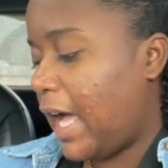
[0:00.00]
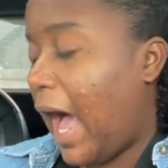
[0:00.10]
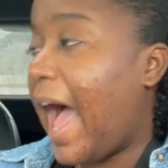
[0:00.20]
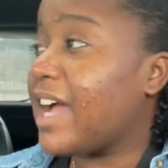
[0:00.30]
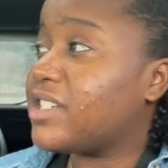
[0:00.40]

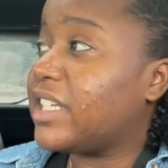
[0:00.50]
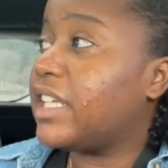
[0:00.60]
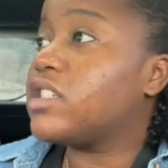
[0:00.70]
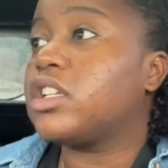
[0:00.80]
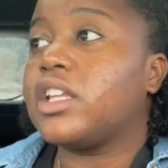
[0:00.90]
I actually
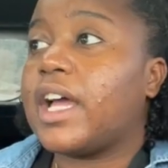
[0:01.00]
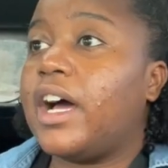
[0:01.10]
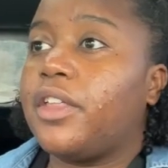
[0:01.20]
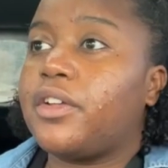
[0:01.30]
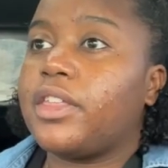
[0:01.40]
needed to look at
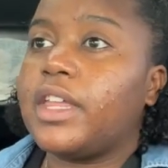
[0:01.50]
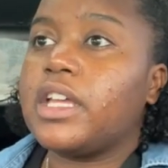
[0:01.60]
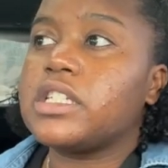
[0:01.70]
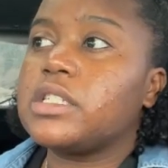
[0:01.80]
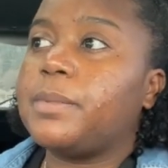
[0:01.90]
other
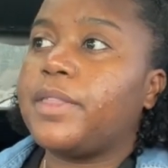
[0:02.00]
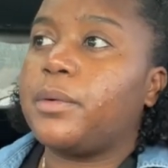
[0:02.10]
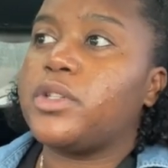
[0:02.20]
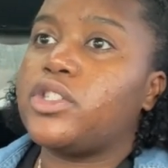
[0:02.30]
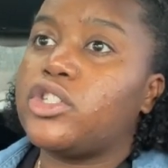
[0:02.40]
things, but there
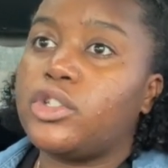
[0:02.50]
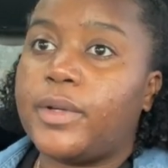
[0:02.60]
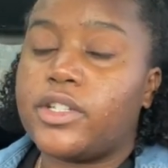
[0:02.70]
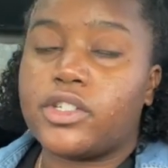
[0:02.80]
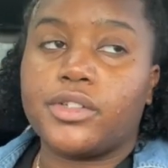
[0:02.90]
was two
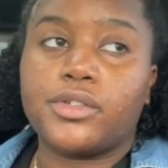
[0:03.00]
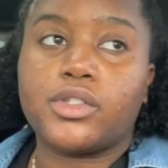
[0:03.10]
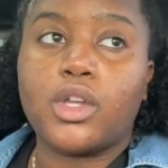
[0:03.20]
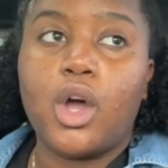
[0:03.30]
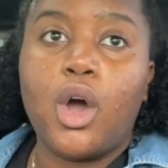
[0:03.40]
issues.
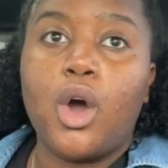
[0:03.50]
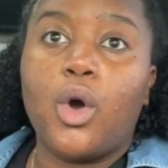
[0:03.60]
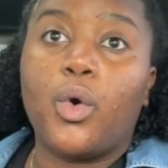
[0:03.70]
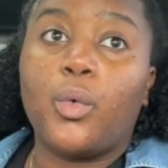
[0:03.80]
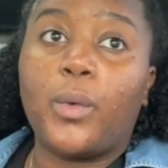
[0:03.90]

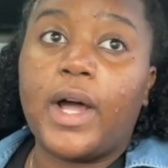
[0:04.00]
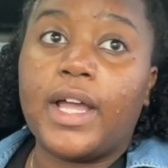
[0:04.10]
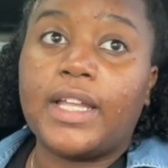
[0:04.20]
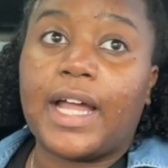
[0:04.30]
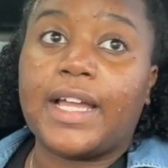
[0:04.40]

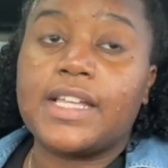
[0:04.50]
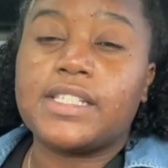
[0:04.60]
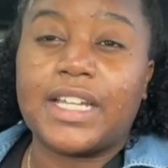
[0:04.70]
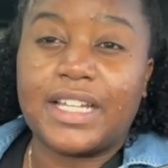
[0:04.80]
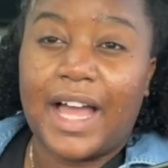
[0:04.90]
One, I guess
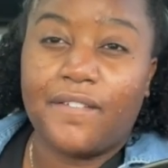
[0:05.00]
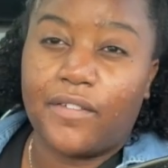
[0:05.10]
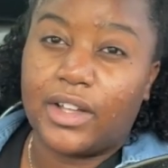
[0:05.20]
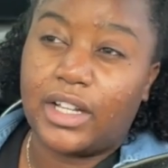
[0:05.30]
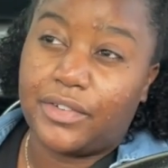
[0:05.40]
they didn't
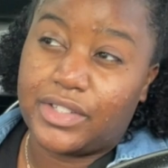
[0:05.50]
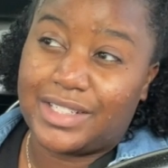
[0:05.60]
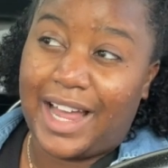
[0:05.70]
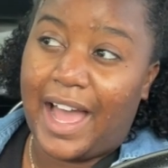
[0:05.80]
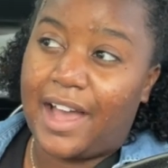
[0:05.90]
have enough
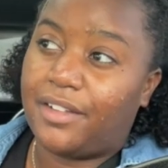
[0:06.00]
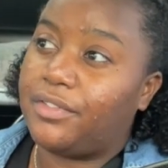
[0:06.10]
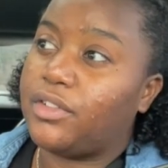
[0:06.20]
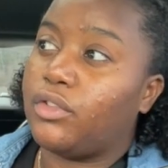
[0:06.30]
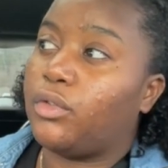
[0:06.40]
staff
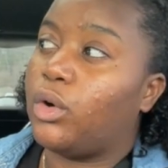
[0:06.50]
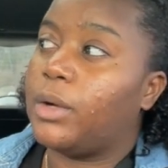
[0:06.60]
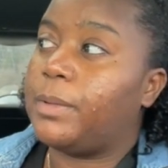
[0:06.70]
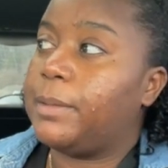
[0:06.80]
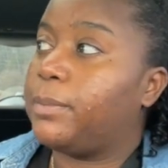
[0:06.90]
for
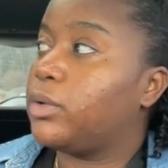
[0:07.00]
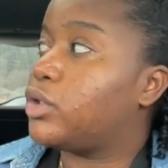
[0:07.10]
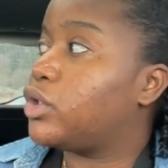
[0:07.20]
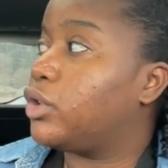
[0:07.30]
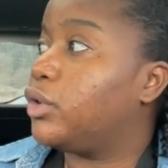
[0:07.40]
people
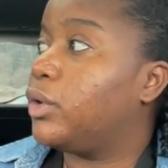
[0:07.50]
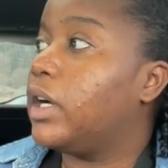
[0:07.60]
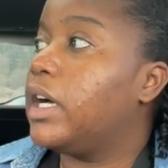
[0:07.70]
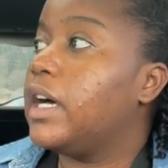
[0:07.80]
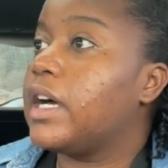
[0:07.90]
to
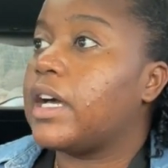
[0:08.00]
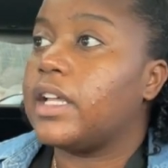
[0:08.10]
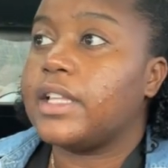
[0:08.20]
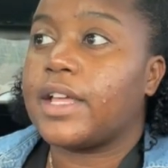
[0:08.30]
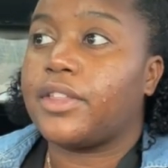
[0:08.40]

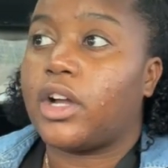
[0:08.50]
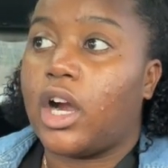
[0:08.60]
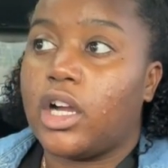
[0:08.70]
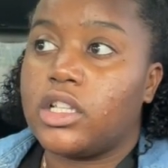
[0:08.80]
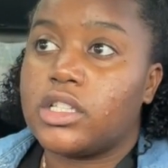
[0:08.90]
collect the
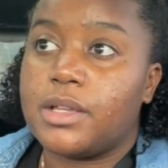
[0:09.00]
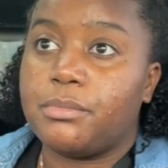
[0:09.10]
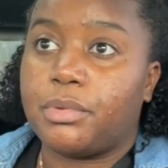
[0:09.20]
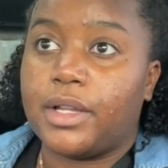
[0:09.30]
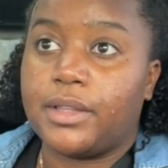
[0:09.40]
carts and
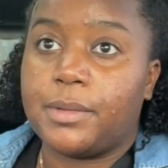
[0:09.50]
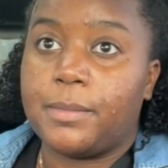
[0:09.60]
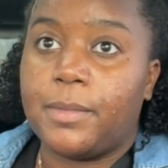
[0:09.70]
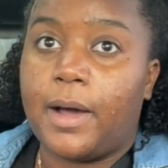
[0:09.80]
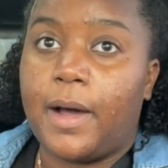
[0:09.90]
bring
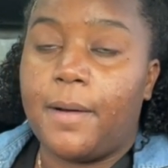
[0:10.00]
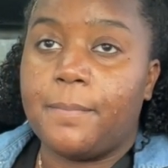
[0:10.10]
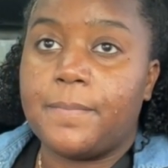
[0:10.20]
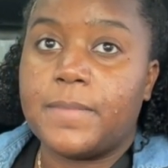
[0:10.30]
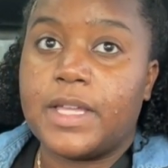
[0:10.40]

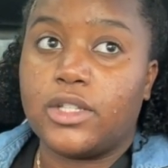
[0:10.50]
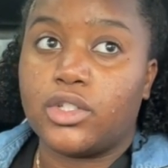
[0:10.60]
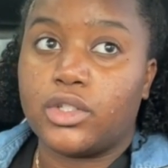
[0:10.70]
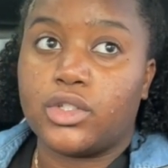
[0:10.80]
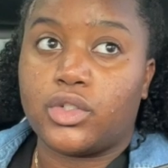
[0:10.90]
them into
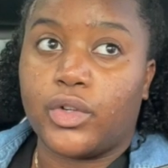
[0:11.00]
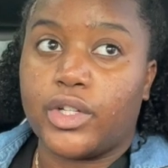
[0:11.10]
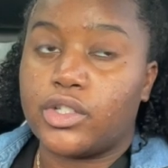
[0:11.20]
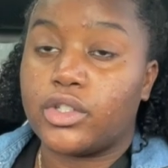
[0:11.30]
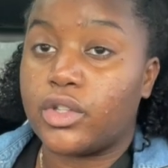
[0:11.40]
the
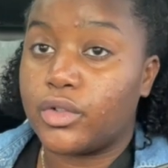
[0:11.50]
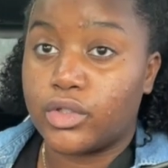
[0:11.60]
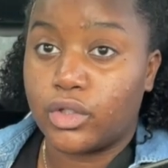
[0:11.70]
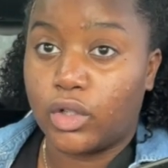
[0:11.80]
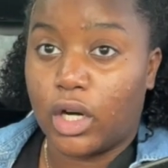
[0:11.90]
stores. So there was
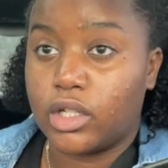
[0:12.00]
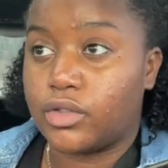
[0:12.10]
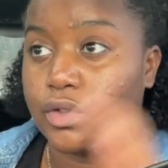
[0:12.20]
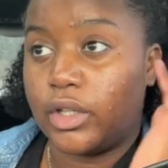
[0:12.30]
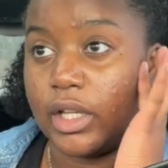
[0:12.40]
no carts
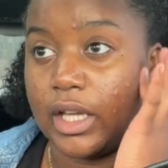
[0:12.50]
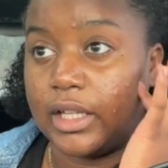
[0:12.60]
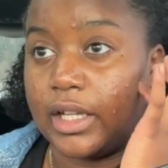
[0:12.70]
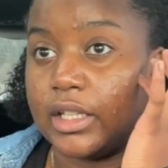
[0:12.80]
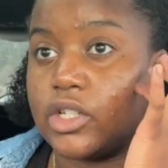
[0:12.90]
for you to get,
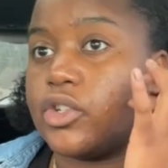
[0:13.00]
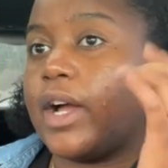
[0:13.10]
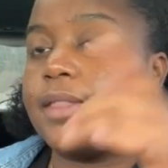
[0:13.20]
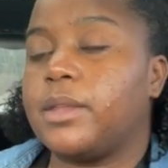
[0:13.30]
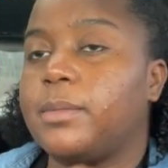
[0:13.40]
like unless you
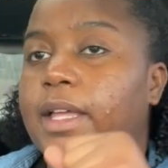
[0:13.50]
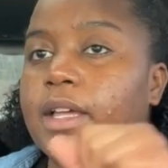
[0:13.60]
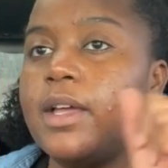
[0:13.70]
got them, like